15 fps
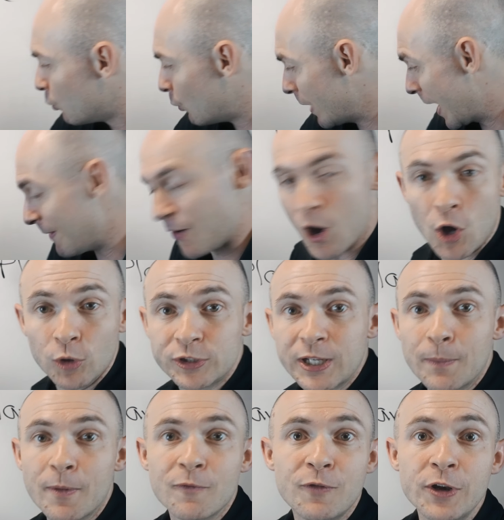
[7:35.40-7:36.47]
We have a whole
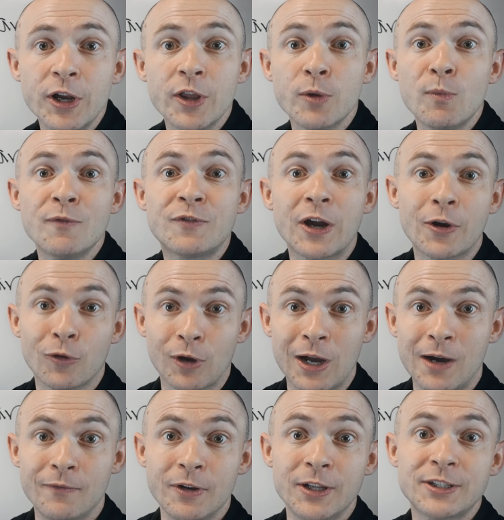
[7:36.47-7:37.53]
separate video that we've done on
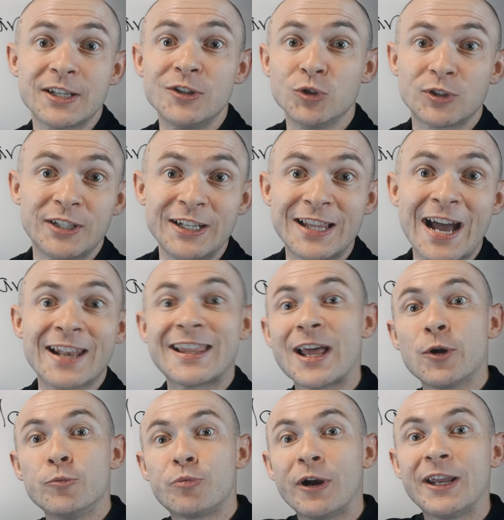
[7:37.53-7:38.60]
covenants, and you'll see that.
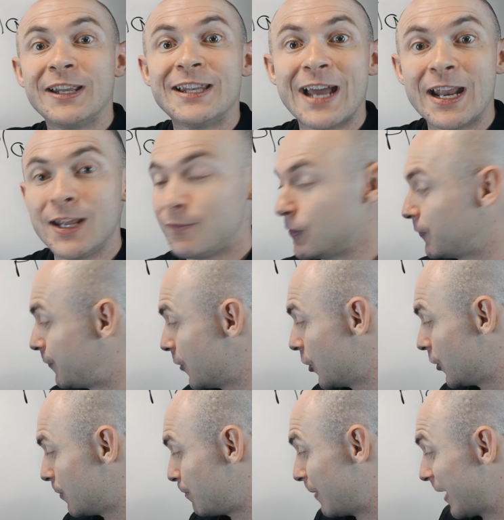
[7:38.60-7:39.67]
That'll break it down even
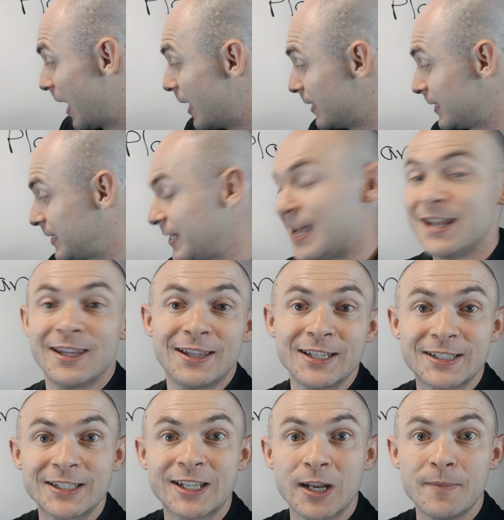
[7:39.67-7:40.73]
further. But understand that
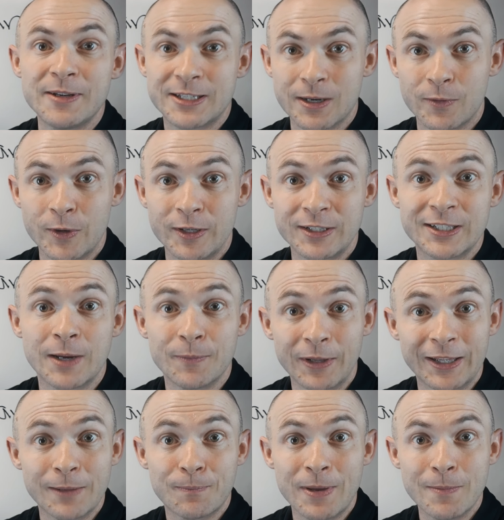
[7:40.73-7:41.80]
this is going to be
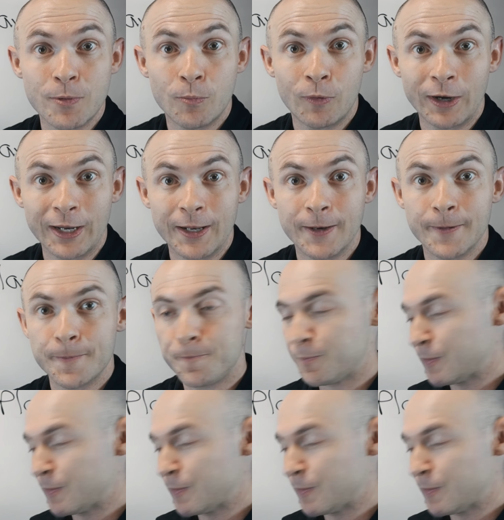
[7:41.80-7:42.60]
something that people bring in.